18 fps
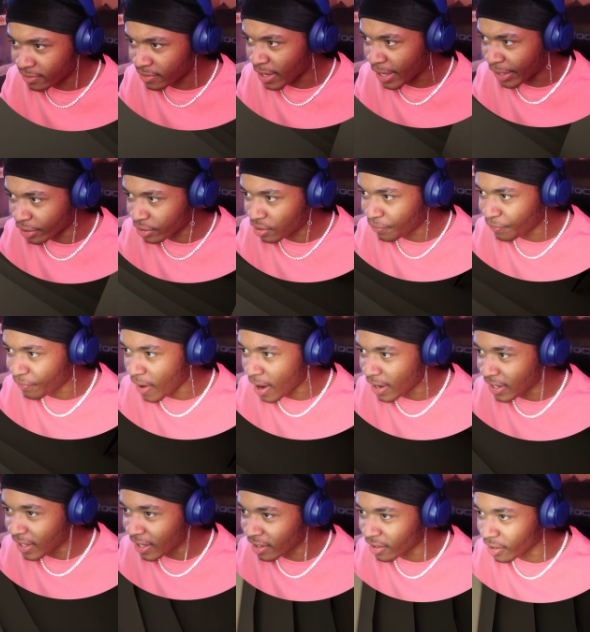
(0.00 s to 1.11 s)
It looked
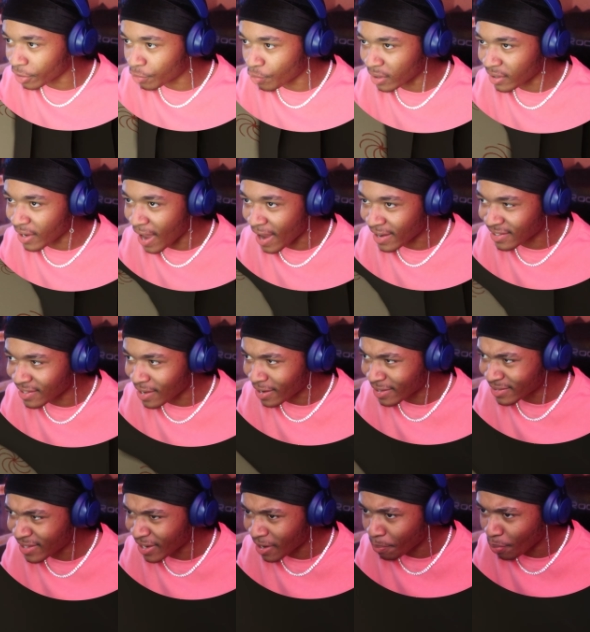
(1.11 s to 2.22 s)
funny. It looked relaxing. I could
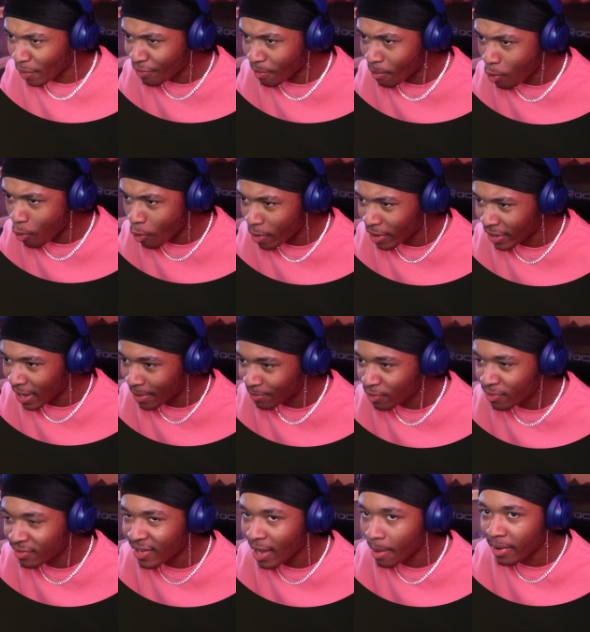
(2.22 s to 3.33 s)
take a break from horror games. You
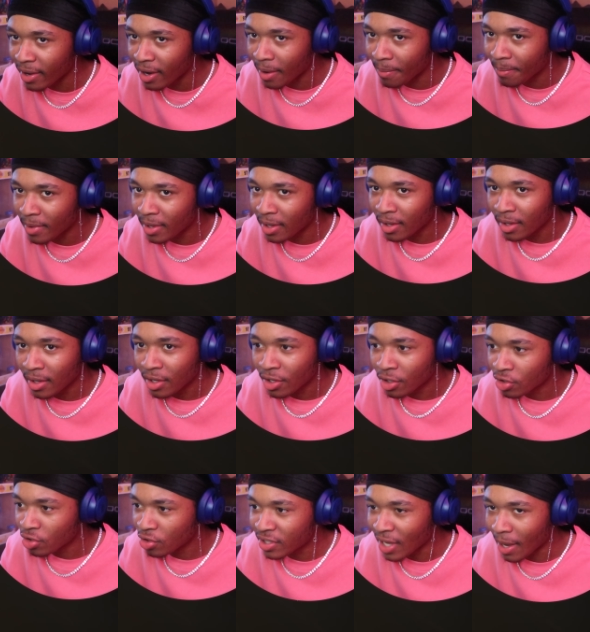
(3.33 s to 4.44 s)
set me up.
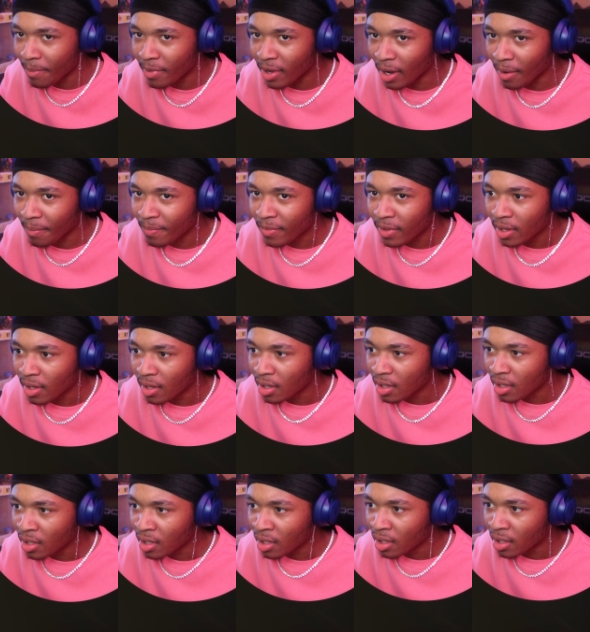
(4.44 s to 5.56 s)
You set me up.
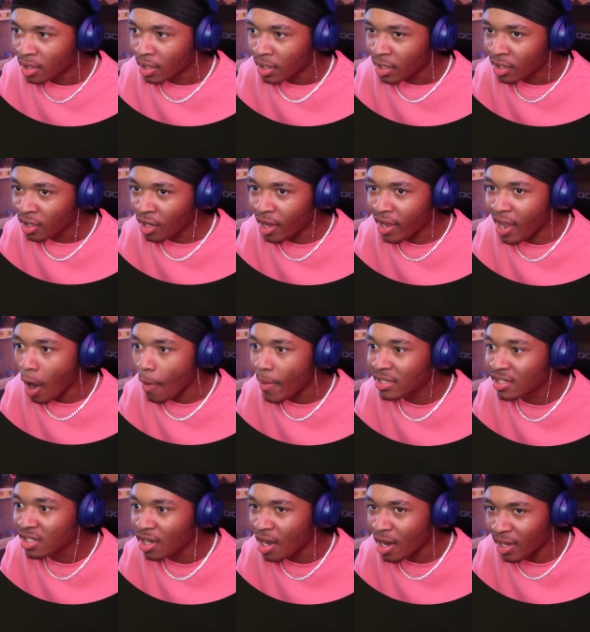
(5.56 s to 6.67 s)
Look how
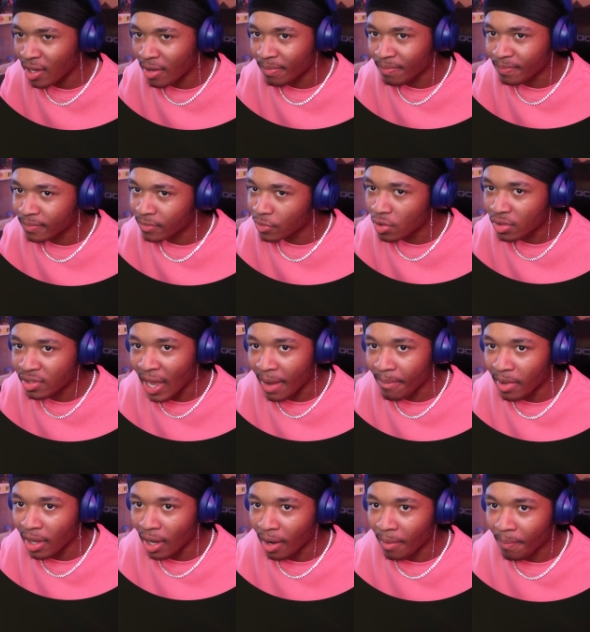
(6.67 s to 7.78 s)
he's look. You set
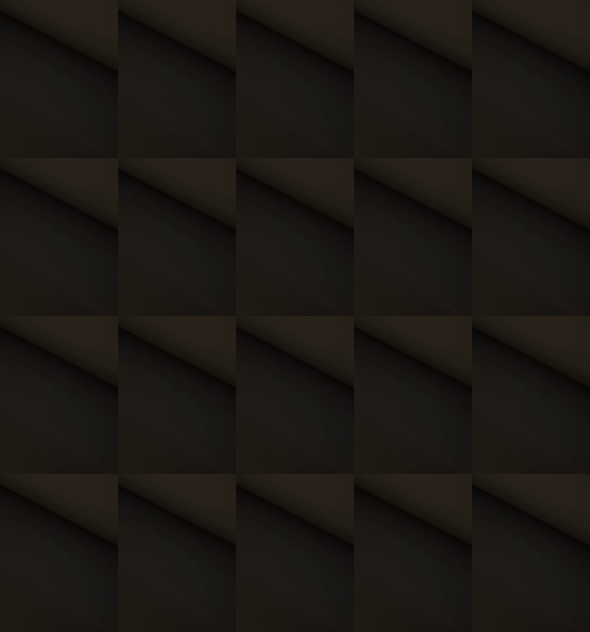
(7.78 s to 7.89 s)
me up.